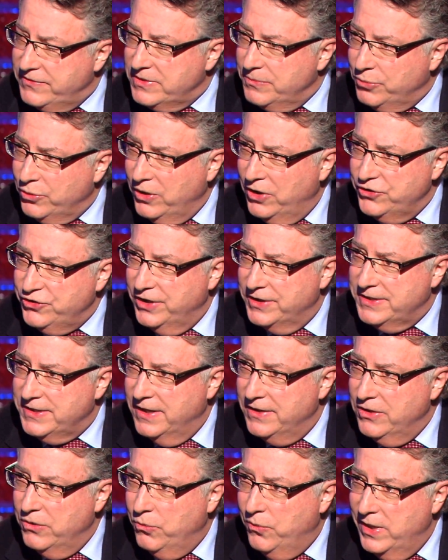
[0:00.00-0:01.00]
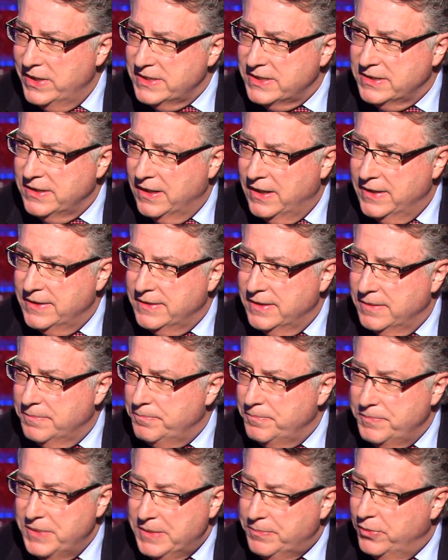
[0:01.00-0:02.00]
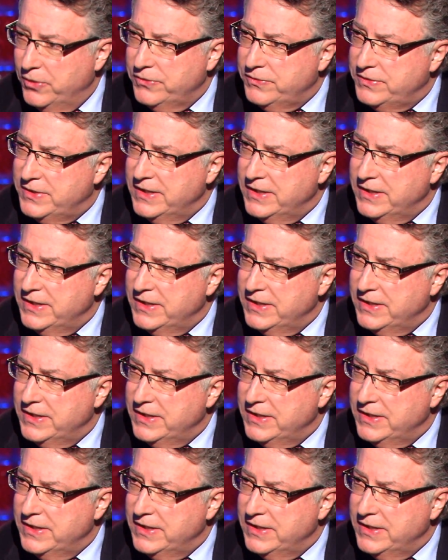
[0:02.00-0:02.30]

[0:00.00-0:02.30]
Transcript: some projects on the west side that people